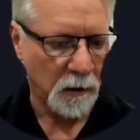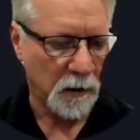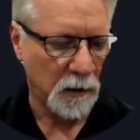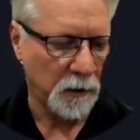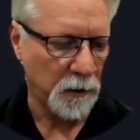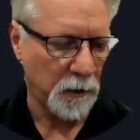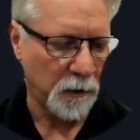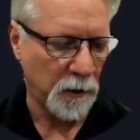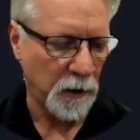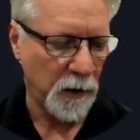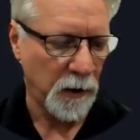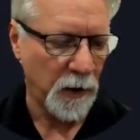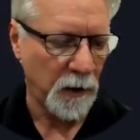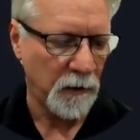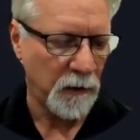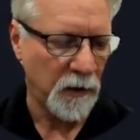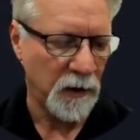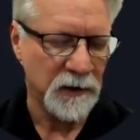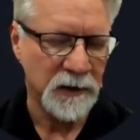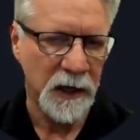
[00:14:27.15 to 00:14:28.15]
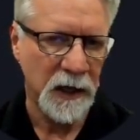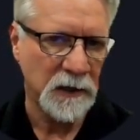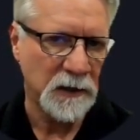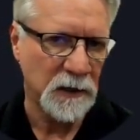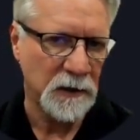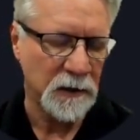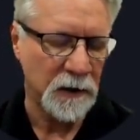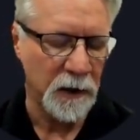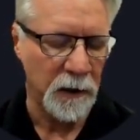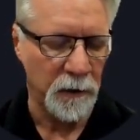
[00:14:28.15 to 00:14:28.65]
clear. And in this
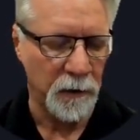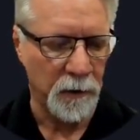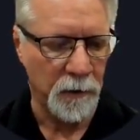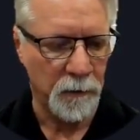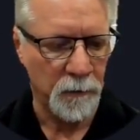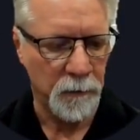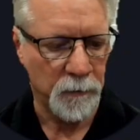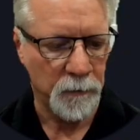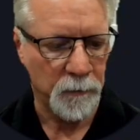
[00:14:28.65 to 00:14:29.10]
case, it's a clear.